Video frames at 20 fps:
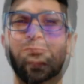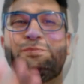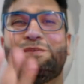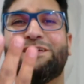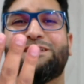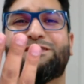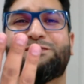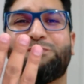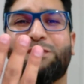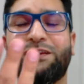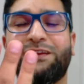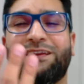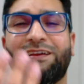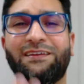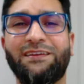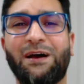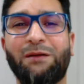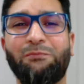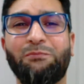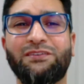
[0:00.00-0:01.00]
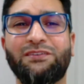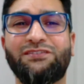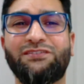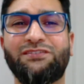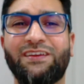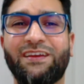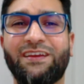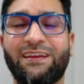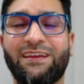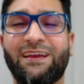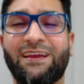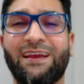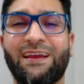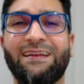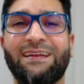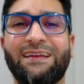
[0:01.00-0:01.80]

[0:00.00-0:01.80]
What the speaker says: Principle number 3,